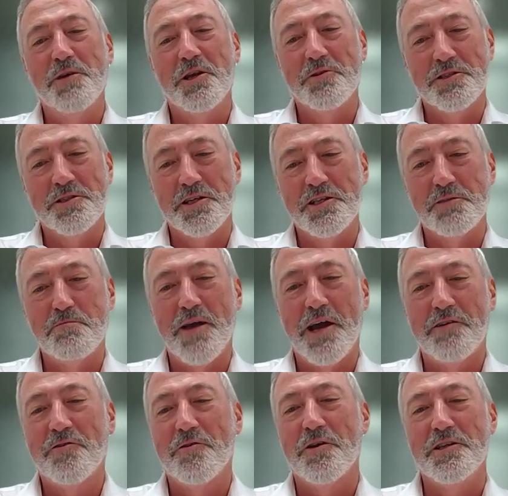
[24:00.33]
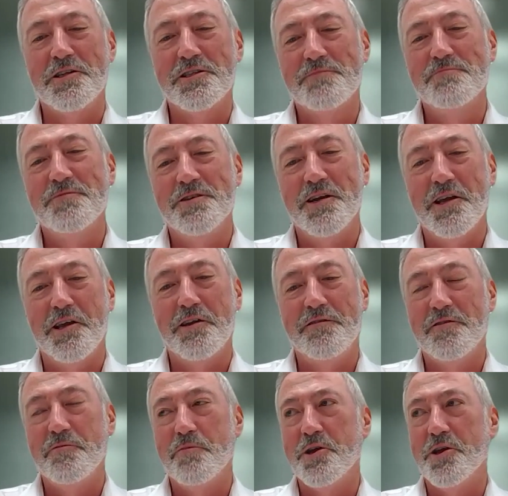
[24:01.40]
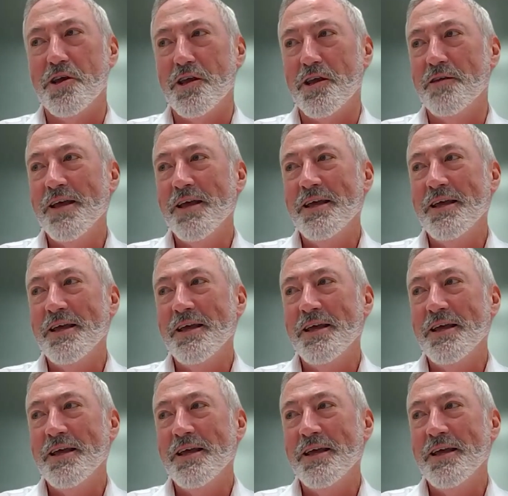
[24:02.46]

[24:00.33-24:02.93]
because these batteries need to be